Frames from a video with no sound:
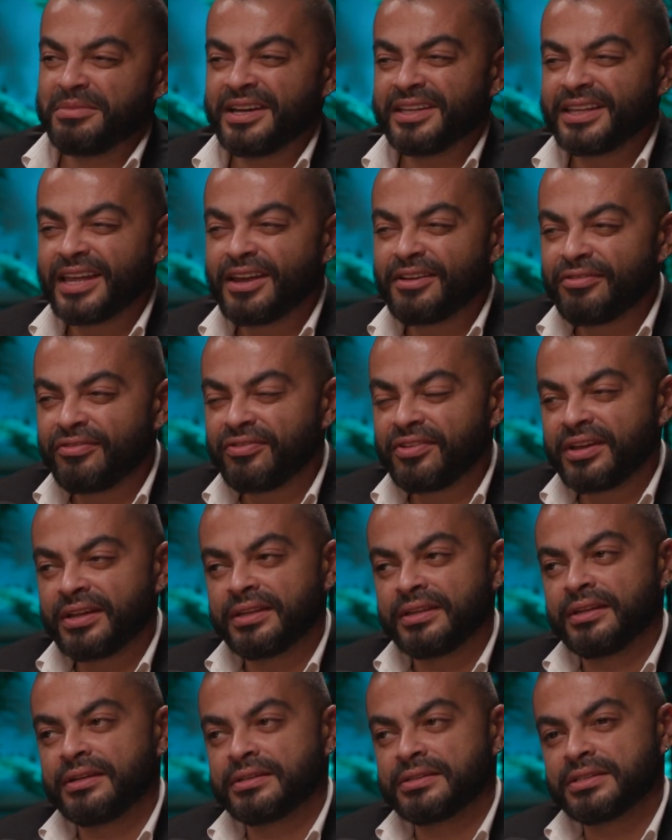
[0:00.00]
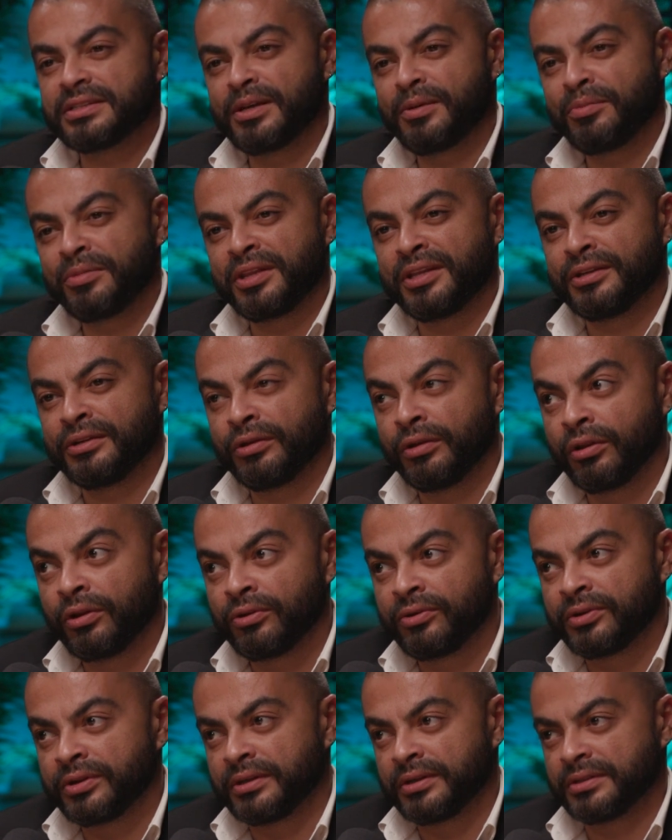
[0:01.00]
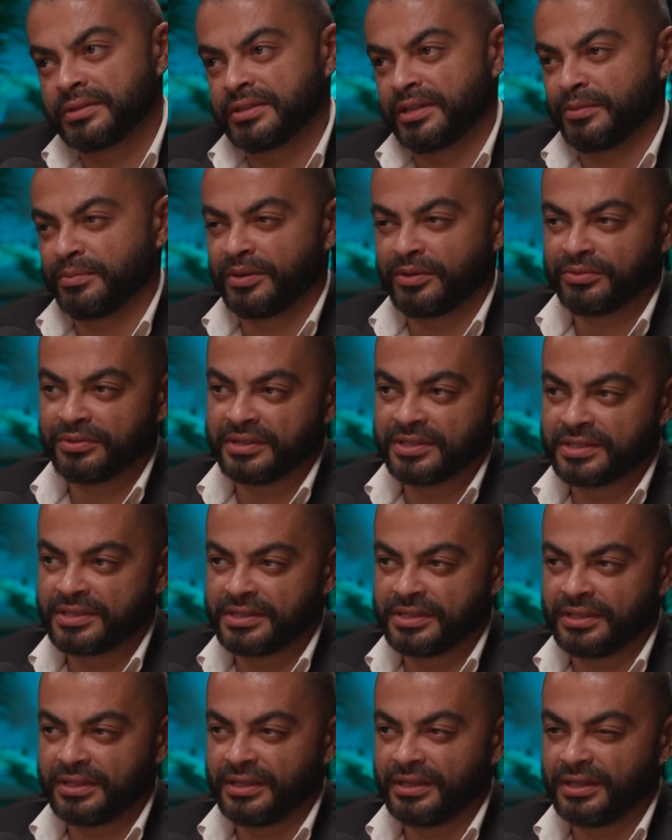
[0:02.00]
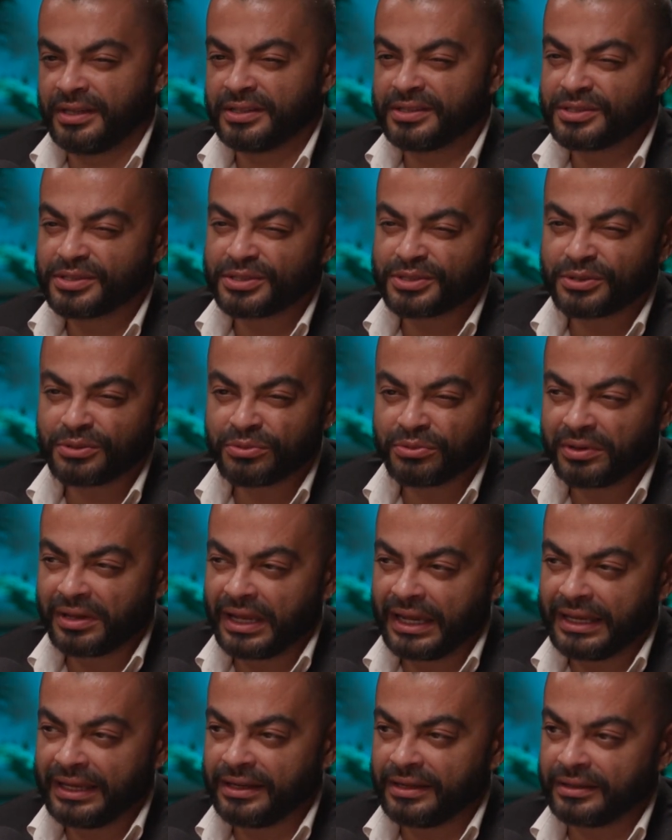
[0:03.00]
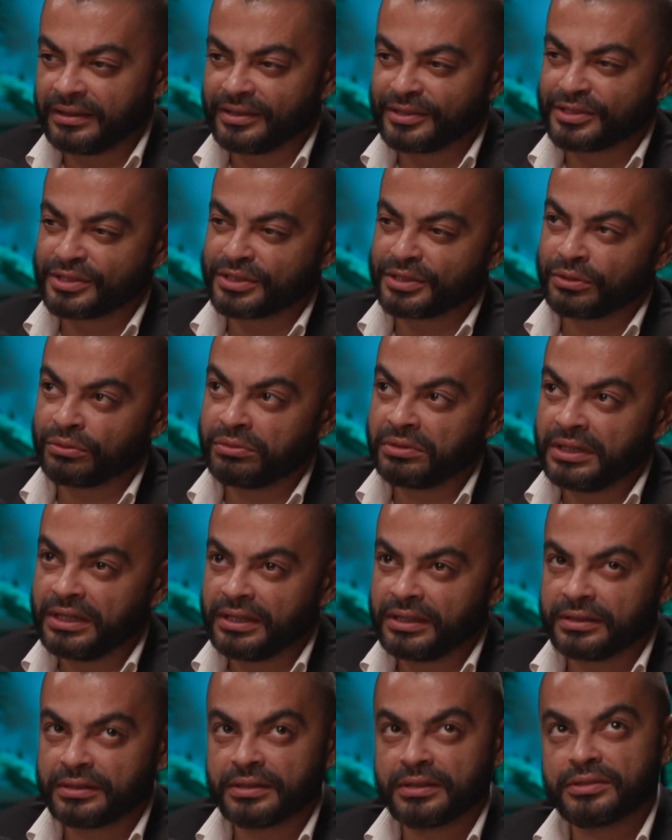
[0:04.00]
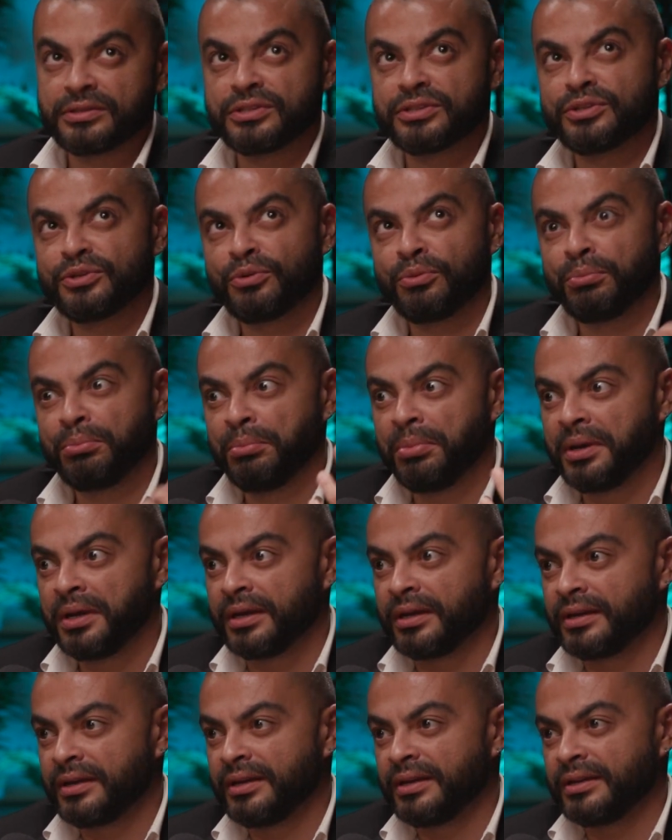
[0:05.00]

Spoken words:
But I felt there's something glorious about the city. It's so clean, it's so neat, it's so big.